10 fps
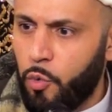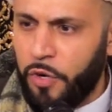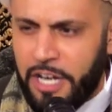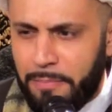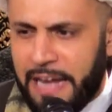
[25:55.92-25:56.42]

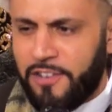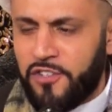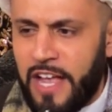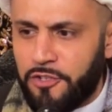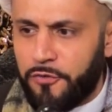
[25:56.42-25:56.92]
would it make
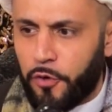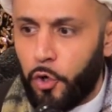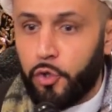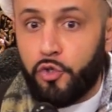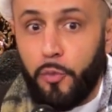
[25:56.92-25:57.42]
sense for
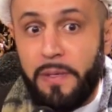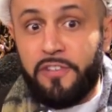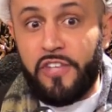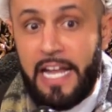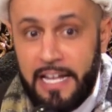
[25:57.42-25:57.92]
her to be
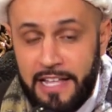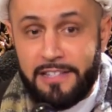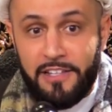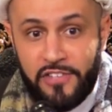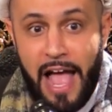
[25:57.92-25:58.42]

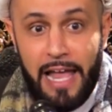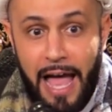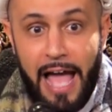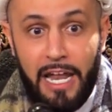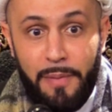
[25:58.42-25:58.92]
Sayyidat Nisa
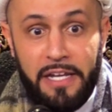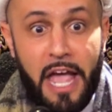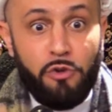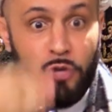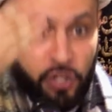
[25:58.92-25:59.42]
al-Alameen
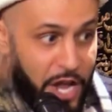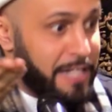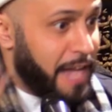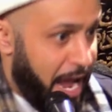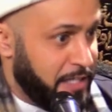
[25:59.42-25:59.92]
and
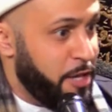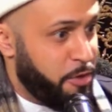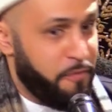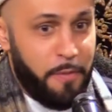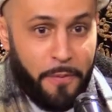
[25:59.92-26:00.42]
reject the
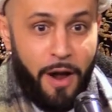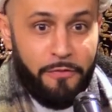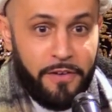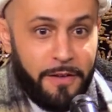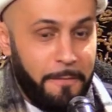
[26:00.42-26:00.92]
hadith of the
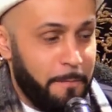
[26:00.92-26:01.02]
Prophet?